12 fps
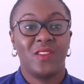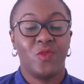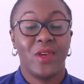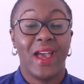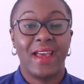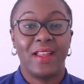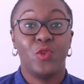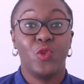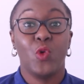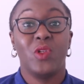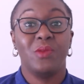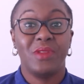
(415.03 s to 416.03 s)
if you had
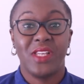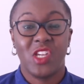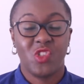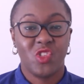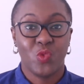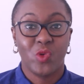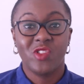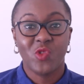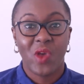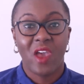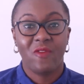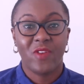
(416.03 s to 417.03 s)
no limitations
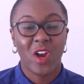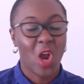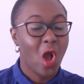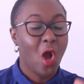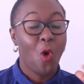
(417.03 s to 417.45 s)
whatsoever,